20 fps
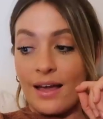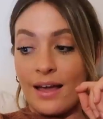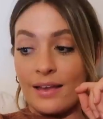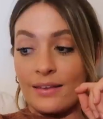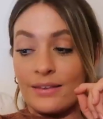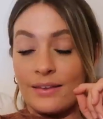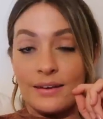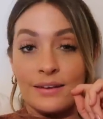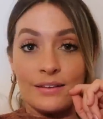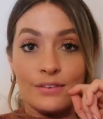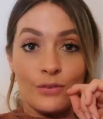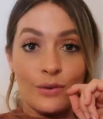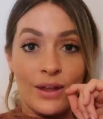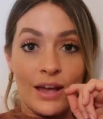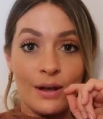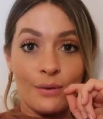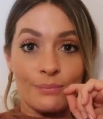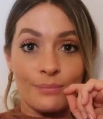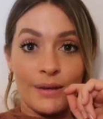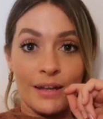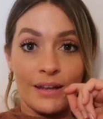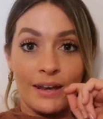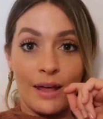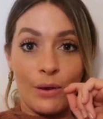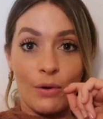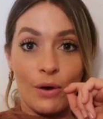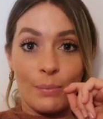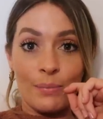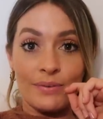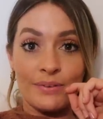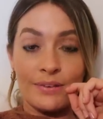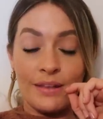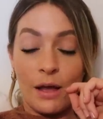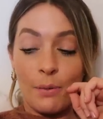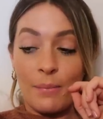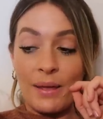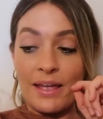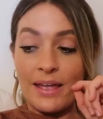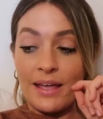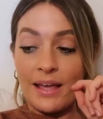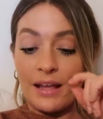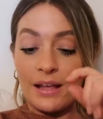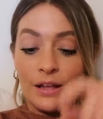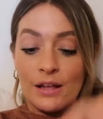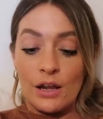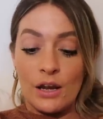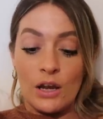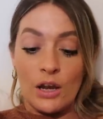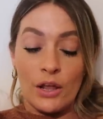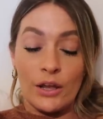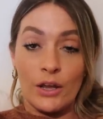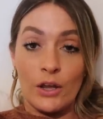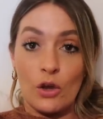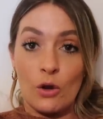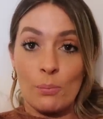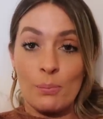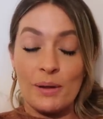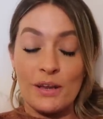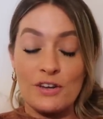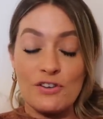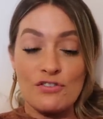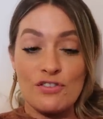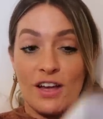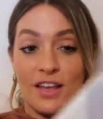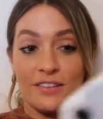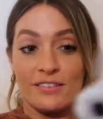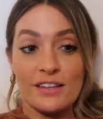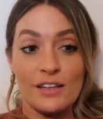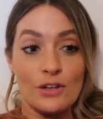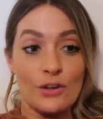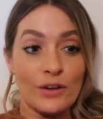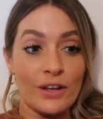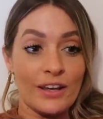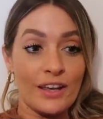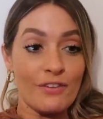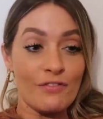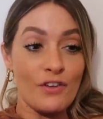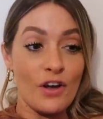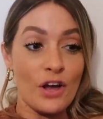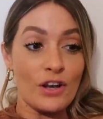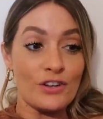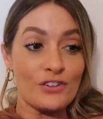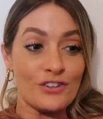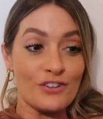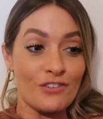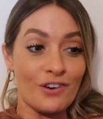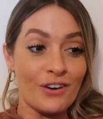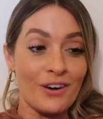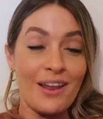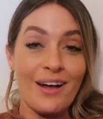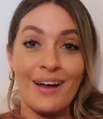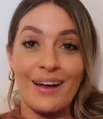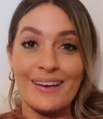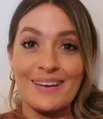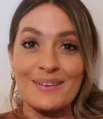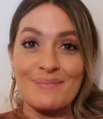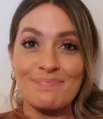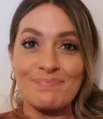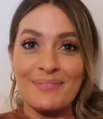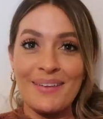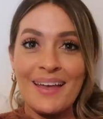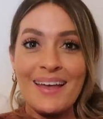And then he's gone out. And now I'm here looking on Pinterest and looking at furniture online.